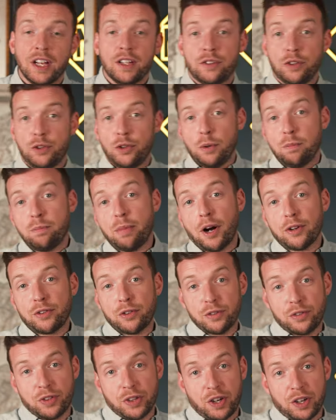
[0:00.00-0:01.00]
so your
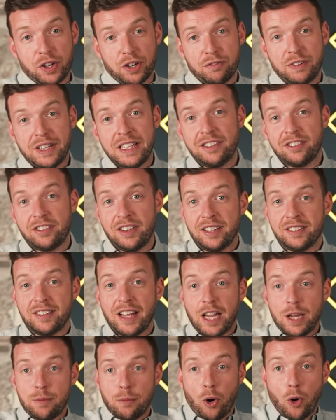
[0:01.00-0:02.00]
bottles are going to reach the
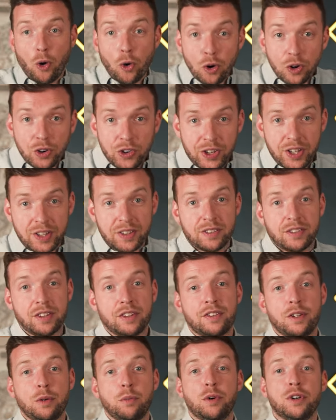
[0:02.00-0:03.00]
same audience
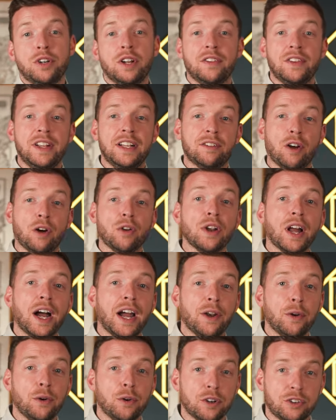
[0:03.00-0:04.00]
as they would at these
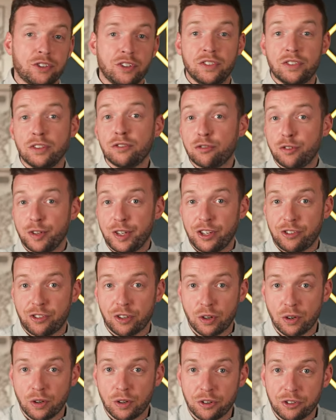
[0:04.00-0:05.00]
online auctions and
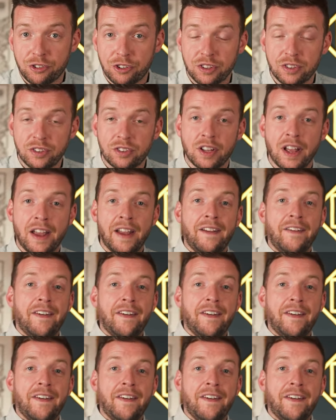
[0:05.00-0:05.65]
traditional auctions.